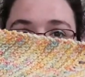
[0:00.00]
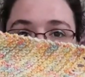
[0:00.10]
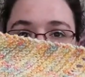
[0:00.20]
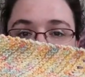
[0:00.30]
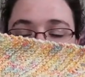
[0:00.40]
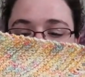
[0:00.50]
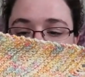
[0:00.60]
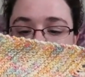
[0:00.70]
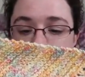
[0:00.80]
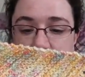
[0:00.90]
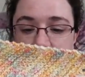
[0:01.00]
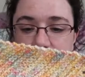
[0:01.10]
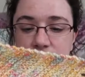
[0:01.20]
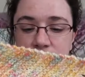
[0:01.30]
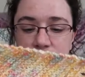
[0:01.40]
and I think she'll really like
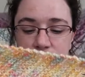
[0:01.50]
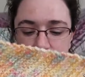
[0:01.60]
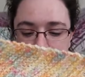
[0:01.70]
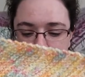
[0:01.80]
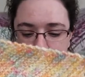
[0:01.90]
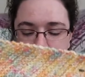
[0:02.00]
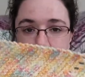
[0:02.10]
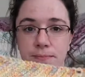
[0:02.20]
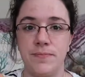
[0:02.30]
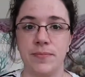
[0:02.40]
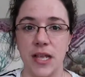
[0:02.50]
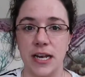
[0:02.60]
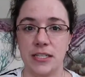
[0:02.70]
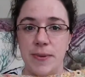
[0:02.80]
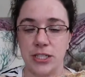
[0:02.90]
it, and
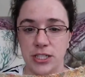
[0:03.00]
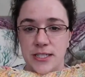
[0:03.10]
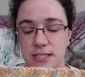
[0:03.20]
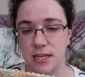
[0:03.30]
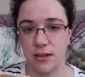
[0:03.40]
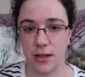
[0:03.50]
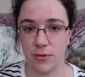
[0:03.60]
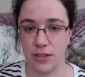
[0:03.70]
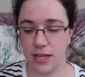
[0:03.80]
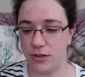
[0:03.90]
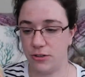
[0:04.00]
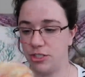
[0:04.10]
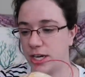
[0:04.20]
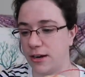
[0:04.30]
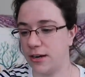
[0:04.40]
especially to snuggle up with it in her
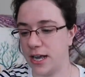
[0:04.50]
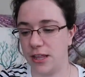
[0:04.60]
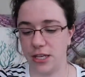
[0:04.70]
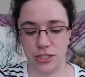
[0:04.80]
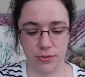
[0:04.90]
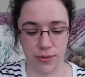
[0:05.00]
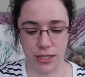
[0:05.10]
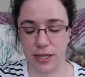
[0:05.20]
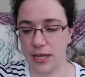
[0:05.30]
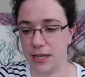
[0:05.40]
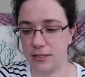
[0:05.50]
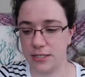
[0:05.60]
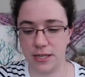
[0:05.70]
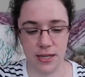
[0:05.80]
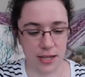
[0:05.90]
chair. I think she'll really like
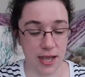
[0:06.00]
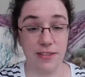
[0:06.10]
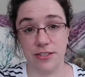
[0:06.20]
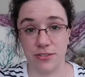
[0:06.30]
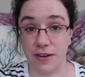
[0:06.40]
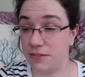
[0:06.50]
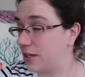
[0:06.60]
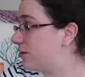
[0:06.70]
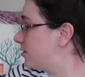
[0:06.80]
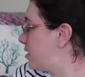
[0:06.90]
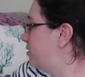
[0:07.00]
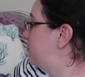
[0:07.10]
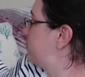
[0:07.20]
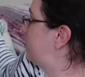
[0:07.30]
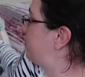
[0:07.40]
it. And these are definitely her
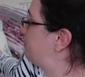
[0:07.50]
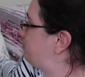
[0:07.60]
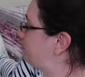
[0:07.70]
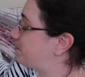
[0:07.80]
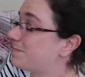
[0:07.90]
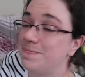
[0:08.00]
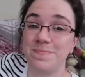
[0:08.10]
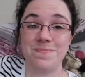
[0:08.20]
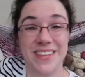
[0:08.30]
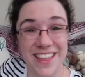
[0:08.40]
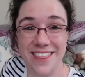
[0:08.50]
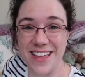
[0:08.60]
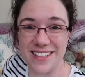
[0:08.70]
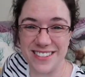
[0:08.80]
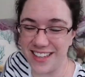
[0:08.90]
colors, so
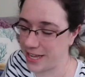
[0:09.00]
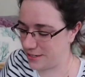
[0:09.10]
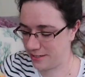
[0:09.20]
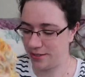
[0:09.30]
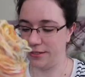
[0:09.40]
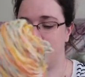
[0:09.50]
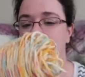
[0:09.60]
that's that.